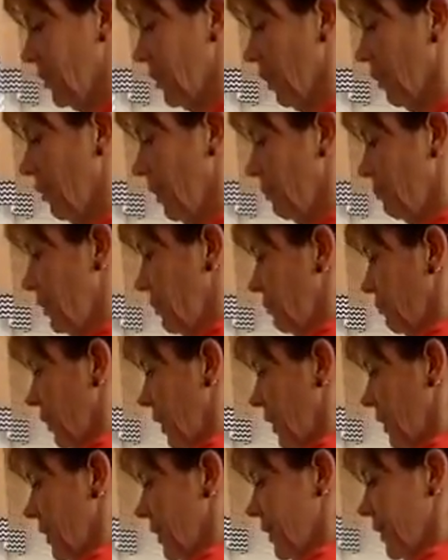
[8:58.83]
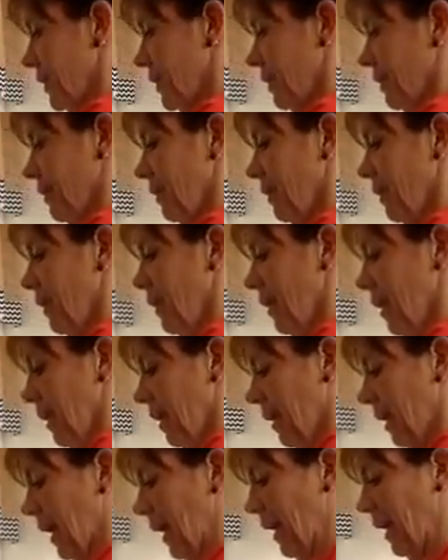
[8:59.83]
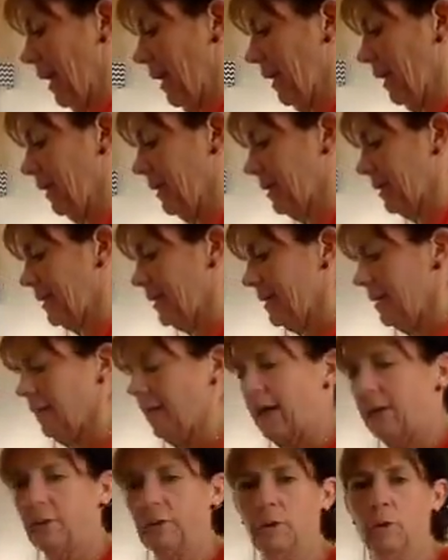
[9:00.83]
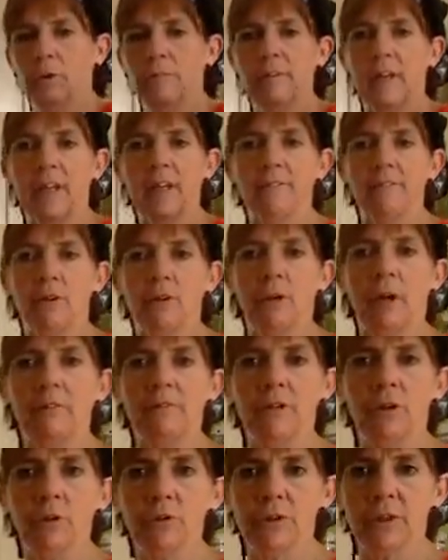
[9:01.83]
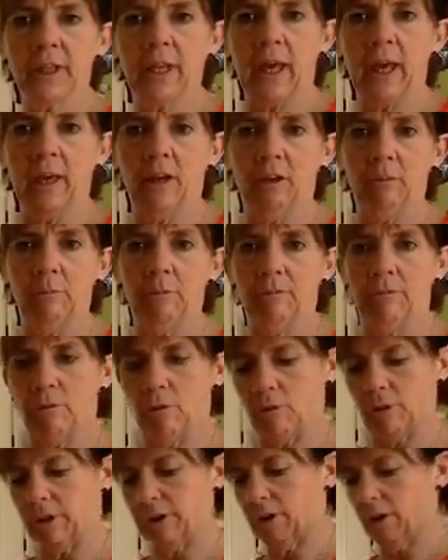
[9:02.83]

It's already been rinsed. And I don't know if any of you have used kale before or